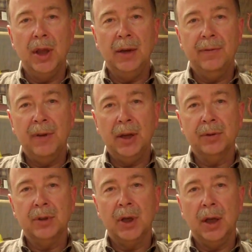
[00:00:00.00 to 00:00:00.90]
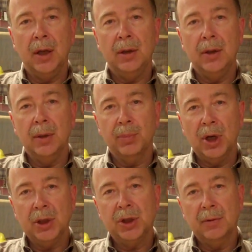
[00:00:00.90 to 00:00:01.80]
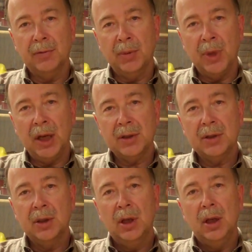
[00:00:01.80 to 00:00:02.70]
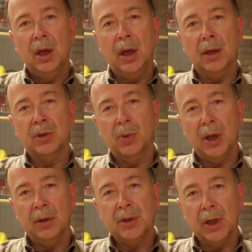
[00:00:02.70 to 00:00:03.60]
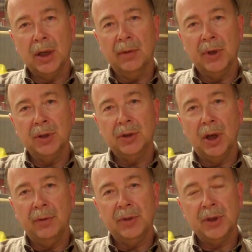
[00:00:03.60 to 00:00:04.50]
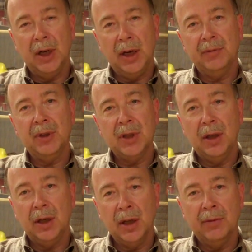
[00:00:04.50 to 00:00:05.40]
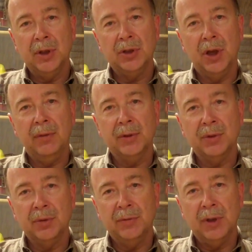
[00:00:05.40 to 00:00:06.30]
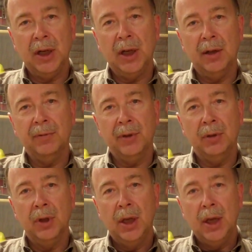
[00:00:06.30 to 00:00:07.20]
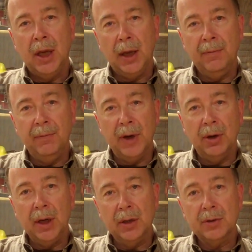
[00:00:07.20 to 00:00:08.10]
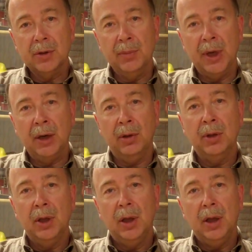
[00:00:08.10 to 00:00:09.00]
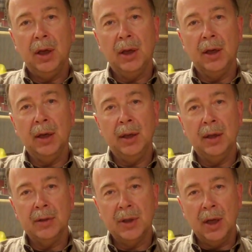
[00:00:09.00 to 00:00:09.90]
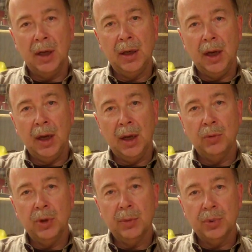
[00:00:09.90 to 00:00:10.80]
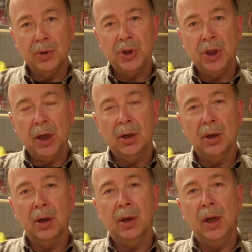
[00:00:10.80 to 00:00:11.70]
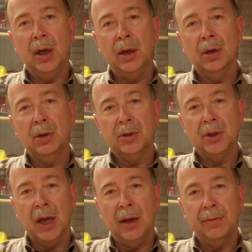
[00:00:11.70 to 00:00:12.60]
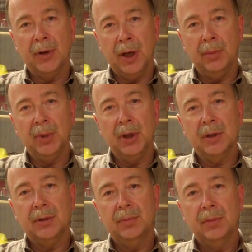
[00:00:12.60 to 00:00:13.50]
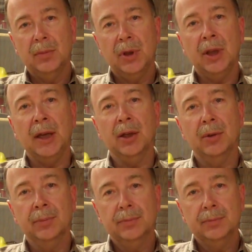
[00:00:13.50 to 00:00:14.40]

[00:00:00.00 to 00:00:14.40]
they felt the pressure from us as well as the governor's office. And I have to say the governor's office was very helpful and very instrumental in getting this done, and we appreciate her and her staff for helping us. Thank you.